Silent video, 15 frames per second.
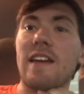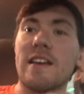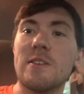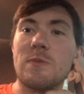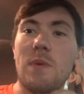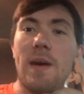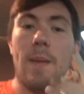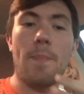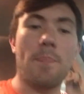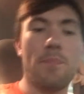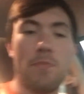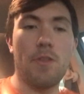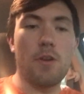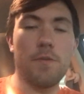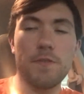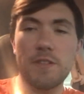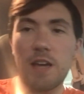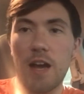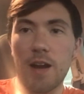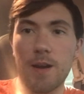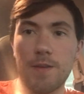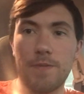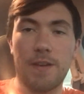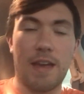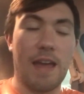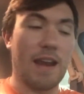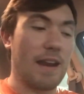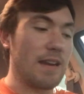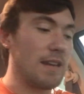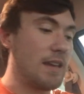and guess what? No photography,
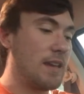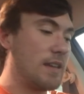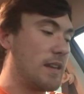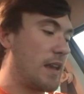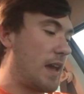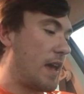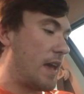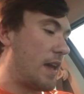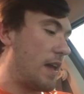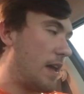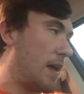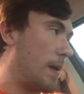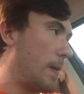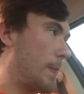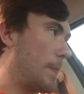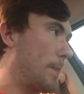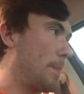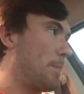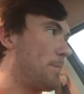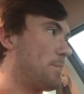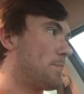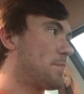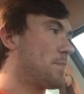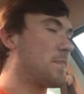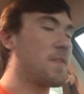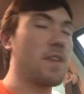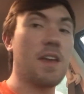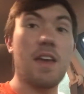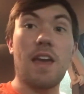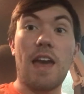and I need um,
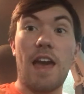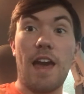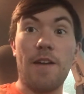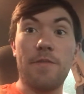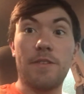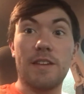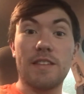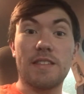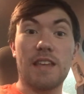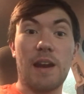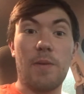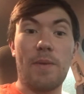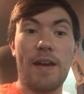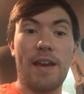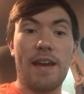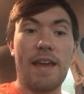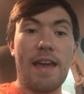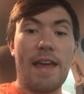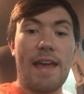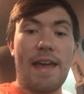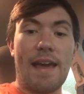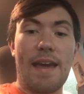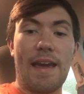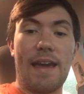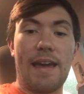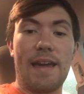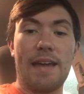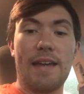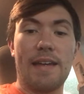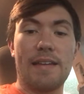evidence that I went.
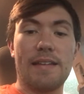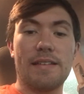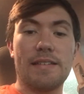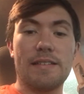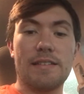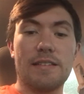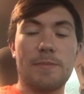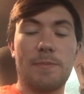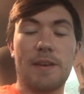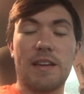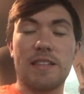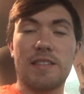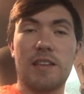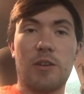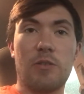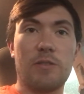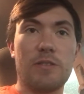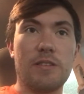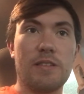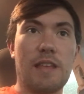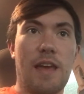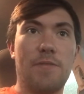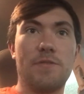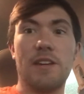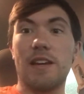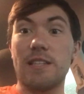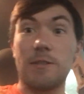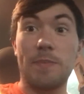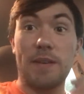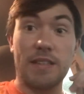And because they don't have
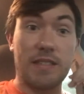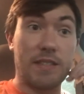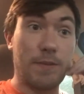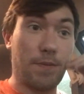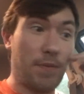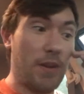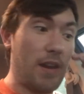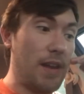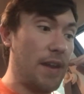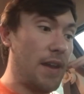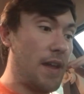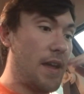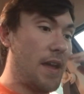tickets, because it's free,